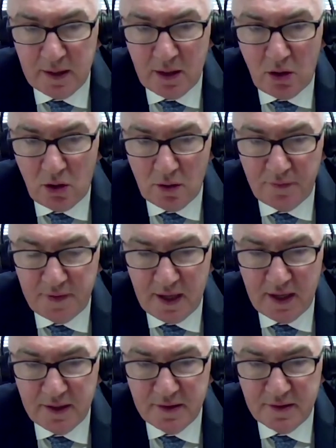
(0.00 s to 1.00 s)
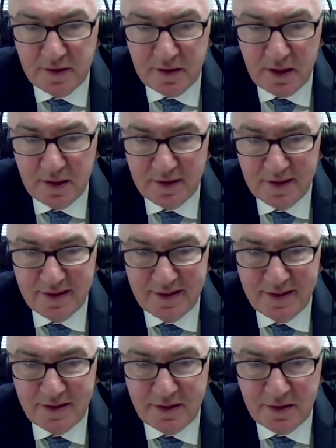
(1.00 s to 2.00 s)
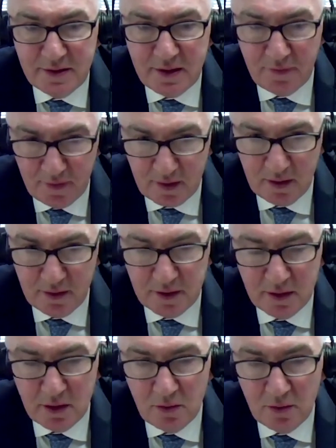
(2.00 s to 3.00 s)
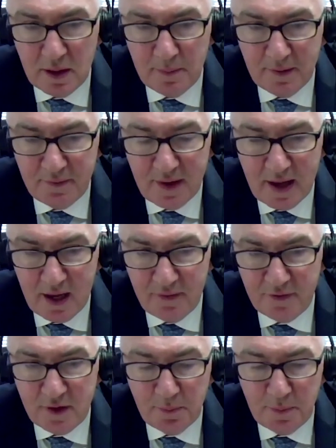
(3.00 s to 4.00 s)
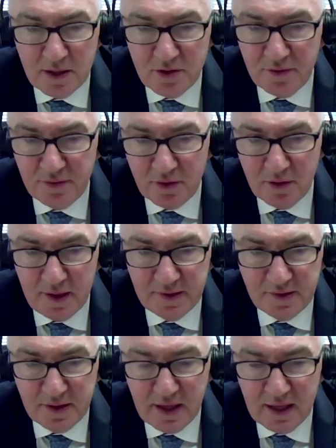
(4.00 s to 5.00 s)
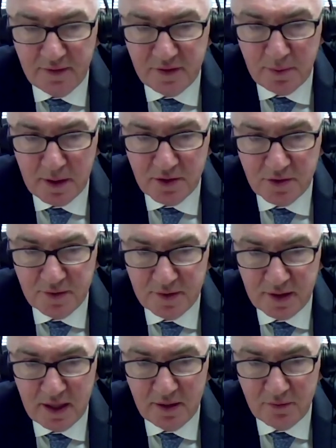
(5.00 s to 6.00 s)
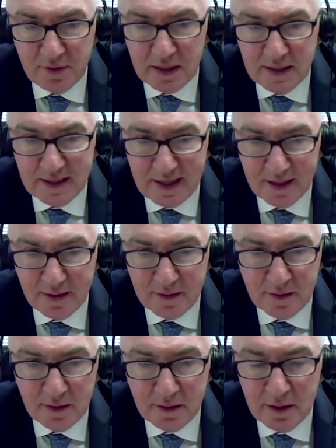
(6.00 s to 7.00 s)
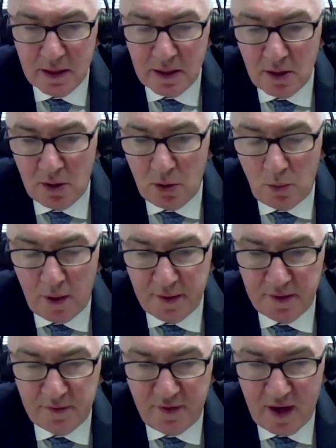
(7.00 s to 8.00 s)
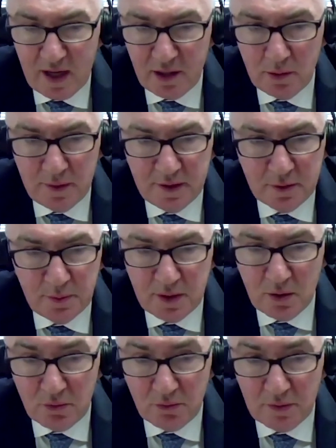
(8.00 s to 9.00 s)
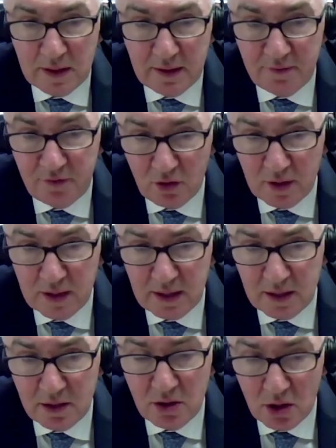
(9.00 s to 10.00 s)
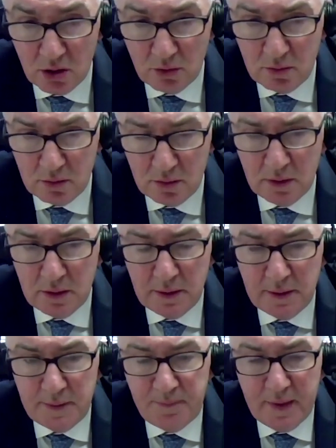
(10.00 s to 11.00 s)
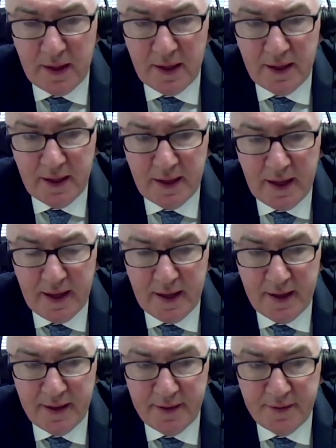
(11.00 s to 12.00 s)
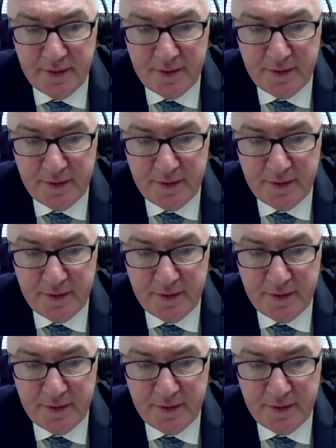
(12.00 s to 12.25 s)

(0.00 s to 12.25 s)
all of that is difficult, and only about half the patients or less than half the patients can really get it. And what its value is, we don't really fully know. And